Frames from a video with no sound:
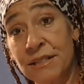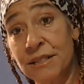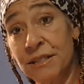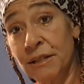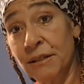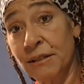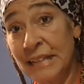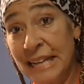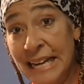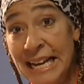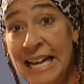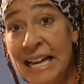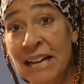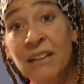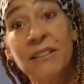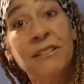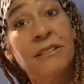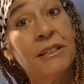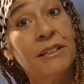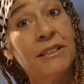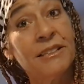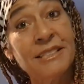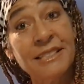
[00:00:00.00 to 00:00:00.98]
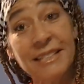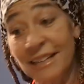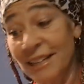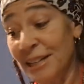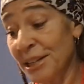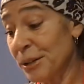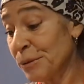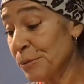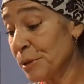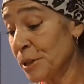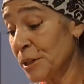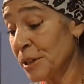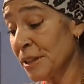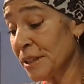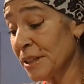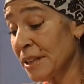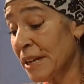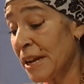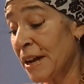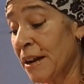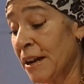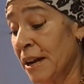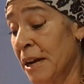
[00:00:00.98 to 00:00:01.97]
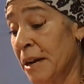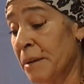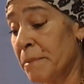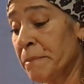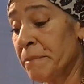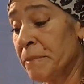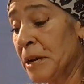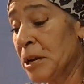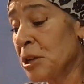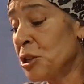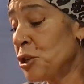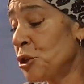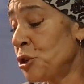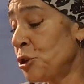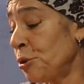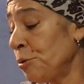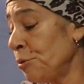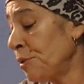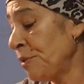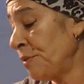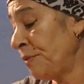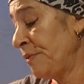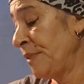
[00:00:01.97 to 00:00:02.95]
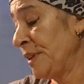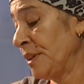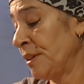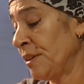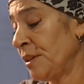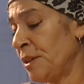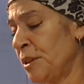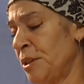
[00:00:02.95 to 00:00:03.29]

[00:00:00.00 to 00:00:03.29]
So like al dente, you want a tooth feel.